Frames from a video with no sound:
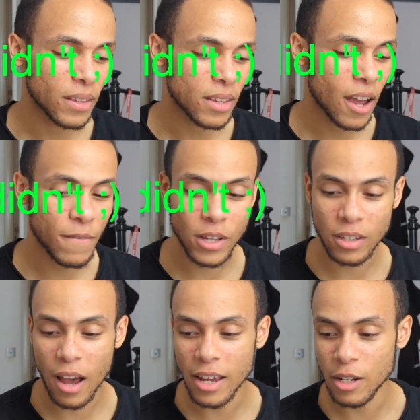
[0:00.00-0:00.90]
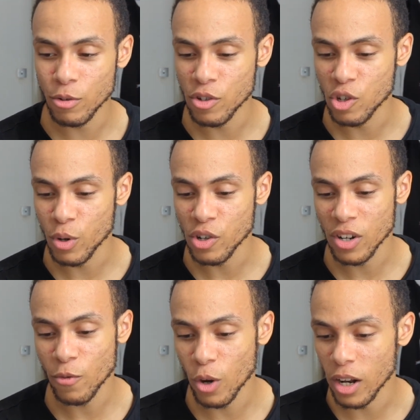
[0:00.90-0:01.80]
I think the ideal situation.
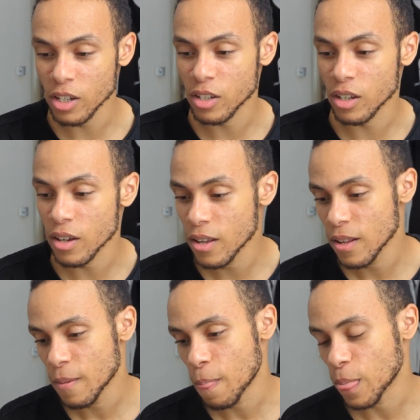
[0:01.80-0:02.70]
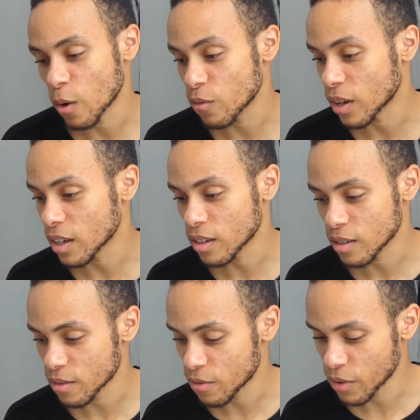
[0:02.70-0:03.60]
I've got a list here of like
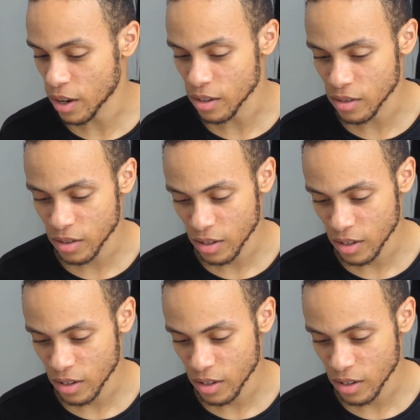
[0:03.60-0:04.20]
things.